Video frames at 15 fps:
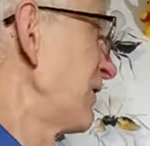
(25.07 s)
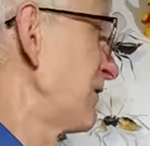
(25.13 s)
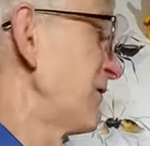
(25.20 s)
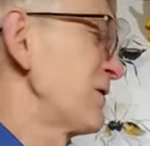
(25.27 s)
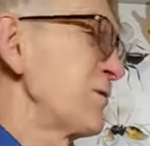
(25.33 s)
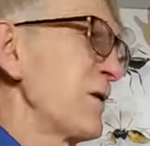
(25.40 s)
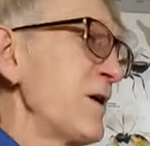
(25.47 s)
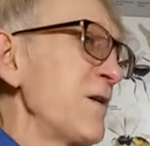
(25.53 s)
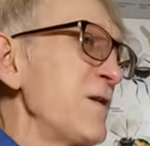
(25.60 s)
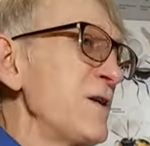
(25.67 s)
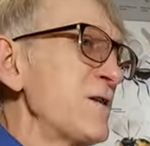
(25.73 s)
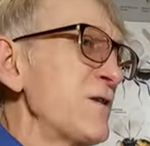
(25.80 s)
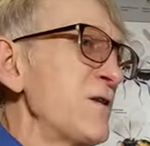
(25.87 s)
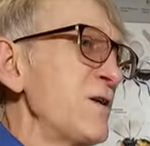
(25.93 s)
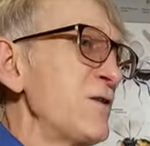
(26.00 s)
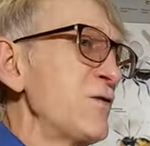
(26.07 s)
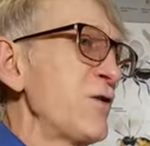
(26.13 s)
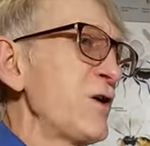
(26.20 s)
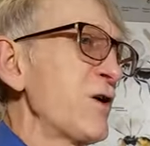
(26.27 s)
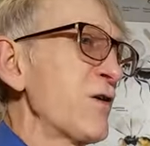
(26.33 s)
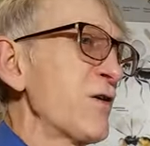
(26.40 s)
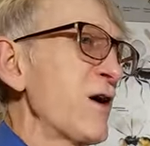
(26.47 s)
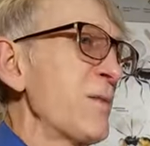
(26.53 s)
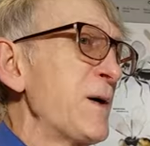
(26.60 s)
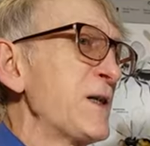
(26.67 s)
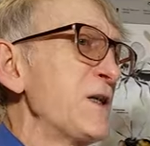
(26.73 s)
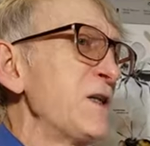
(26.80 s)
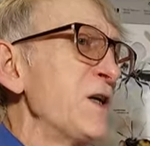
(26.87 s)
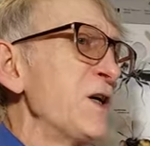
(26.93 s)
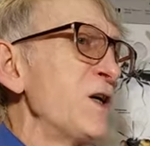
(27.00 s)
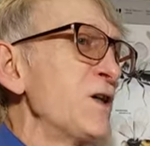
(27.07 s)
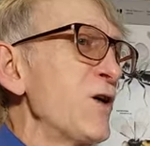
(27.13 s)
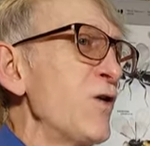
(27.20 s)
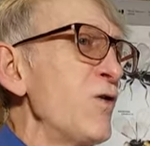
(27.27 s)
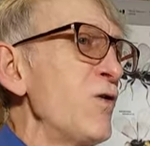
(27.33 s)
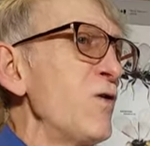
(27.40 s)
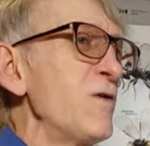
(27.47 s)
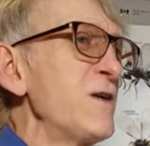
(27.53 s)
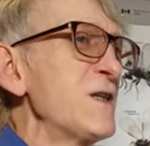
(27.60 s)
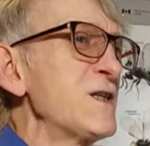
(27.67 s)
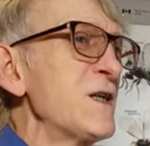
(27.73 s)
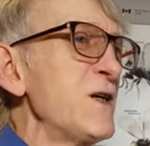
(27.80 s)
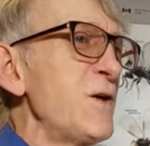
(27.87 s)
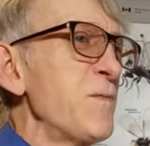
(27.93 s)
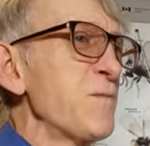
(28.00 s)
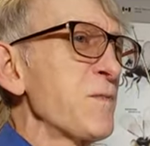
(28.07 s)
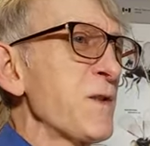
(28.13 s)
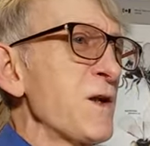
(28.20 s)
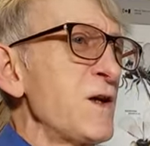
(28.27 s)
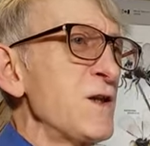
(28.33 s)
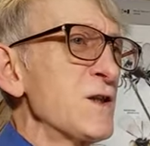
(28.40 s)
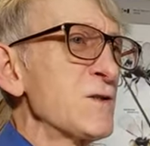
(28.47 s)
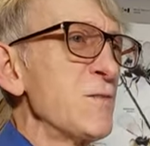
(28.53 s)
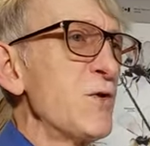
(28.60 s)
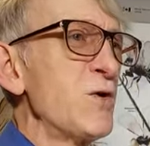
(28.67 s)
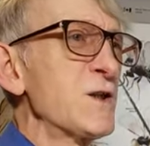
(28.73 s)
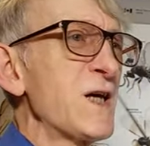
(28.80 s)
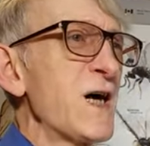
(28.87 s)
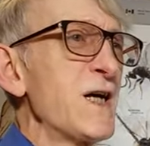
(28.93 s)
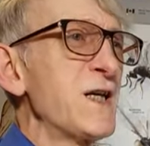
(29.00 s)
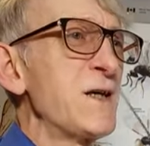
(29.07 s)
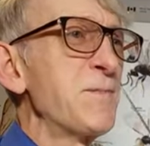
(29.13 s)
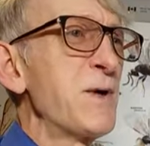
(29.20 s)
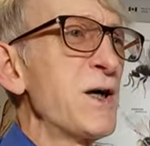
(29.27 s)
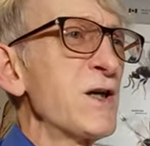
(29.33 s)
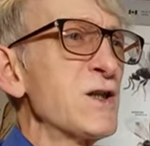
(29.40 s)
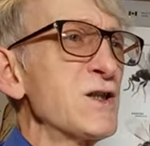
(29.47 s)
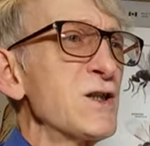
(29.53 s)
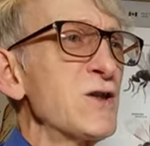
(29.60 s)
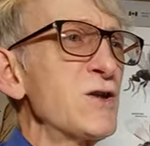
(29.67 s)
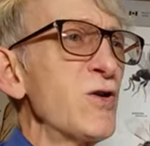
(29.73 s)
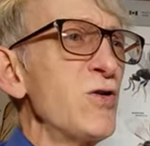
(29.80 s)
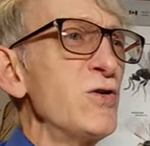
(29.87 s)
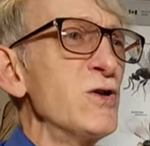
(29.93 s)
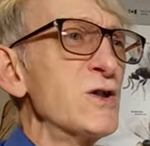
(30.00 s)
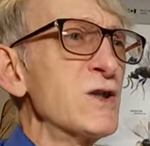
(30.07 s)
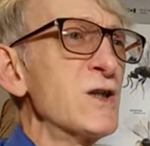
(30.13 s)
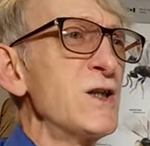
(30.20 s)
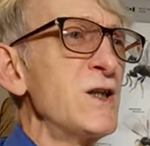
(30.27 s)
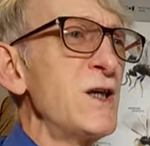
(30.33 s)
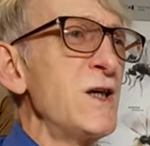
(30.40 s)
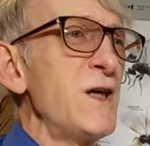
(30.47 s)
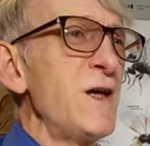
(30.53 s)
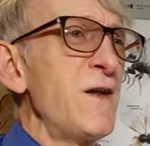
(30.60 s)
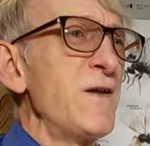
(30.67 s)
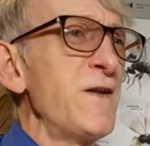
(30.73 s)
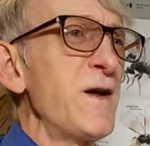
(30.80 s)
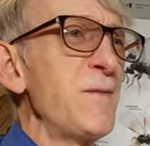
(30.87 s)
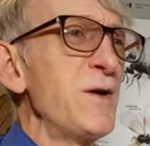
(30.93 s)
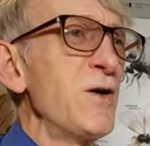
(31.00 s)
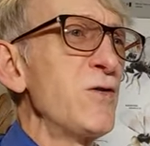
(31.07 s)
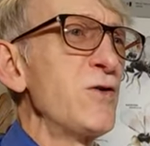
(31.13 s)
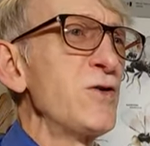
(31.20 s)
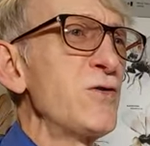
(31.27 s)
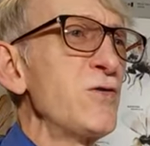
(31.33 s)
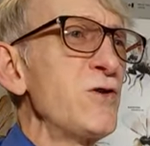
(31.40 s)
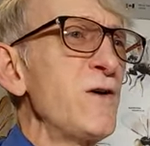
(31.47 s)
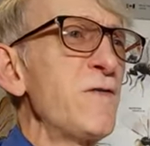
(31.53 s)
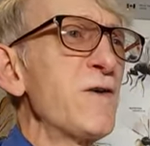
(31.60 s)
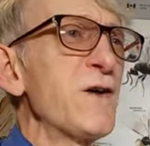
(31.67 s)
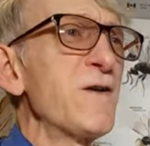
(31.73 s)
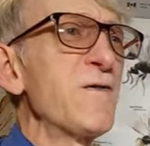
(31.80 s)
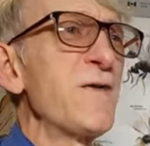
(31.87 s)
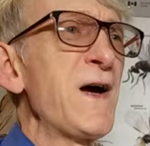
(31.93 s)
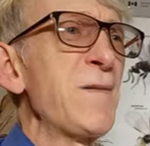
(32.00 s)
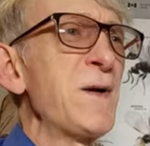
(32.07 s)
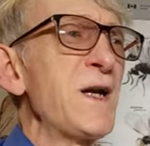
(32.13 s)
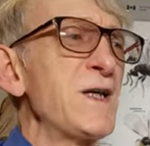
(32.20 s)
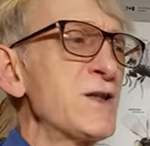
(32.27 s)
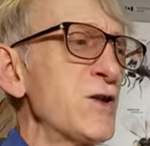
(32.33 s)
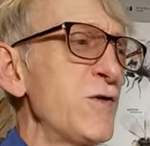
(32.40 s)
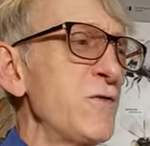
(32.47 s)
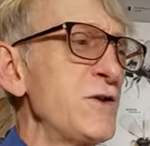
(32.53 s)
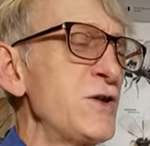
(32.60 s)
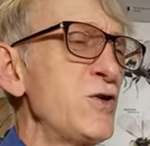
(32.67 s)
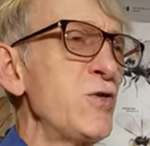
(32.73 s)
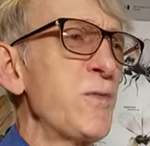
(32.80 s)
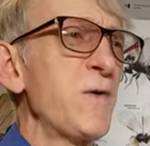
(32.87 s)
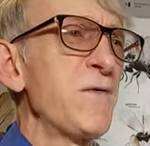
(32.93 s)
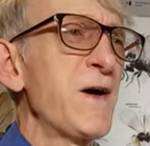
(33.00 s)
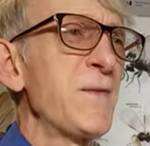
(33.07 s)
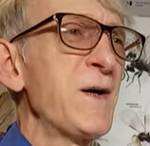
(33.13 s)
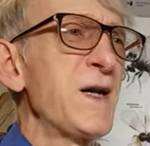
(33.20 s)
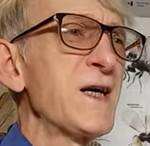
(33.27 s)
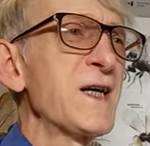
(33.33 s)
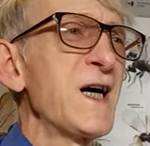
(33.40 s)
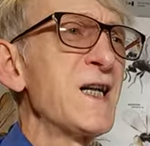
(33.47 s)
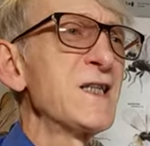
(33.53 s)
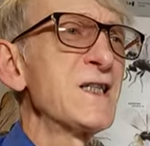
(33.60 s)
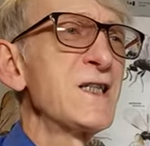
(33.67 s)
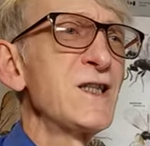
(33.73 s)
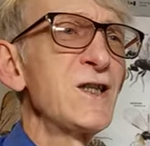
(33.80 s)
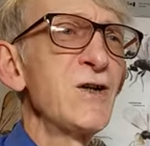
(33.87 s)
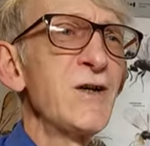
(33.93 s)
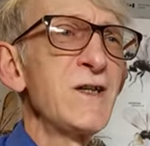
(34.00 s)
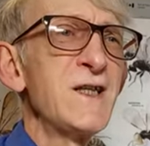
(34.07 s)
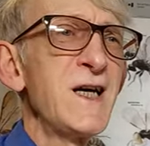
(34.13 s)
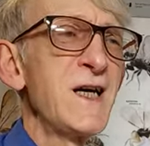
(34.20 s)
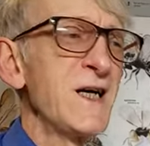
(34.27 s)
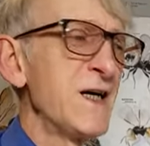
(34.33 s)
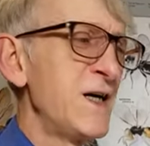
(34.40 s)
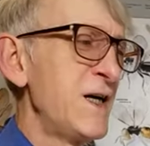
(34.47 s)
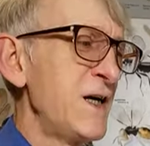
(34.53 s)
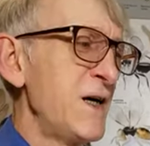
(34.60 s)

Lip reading: This one, this Trichogrammatidae, and all these small tiny parasitoids. They belong to different families of a superfamily Chalcidoidea